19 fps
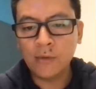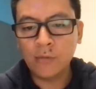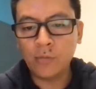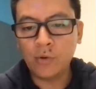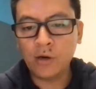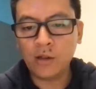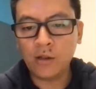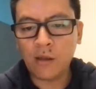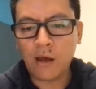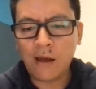but
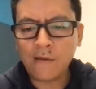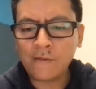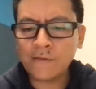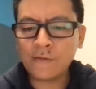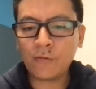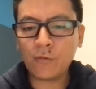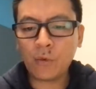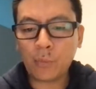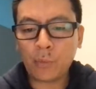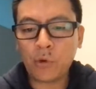a lot of
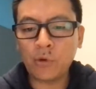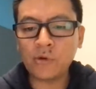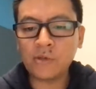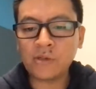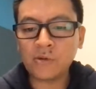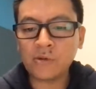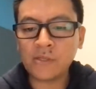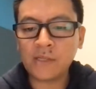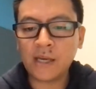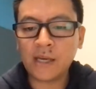reports are
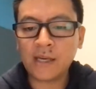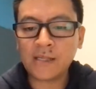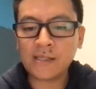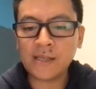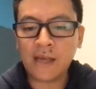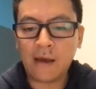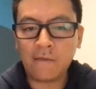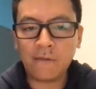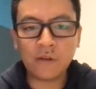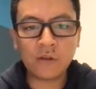saying he's
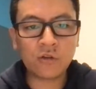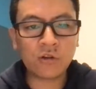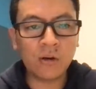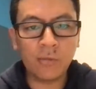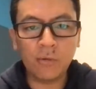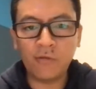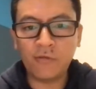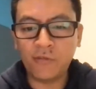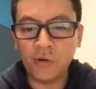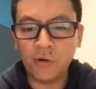having
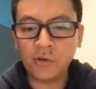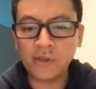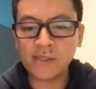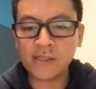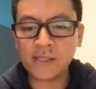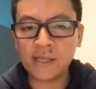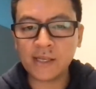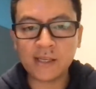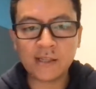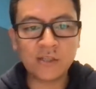trouble
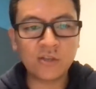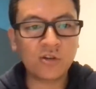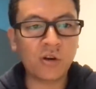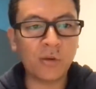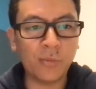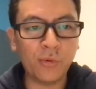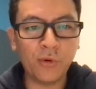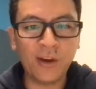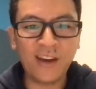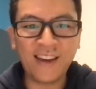focusing in
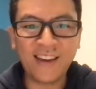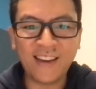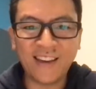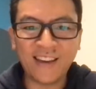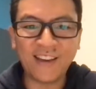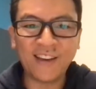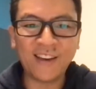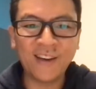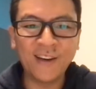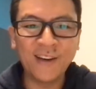Triple A.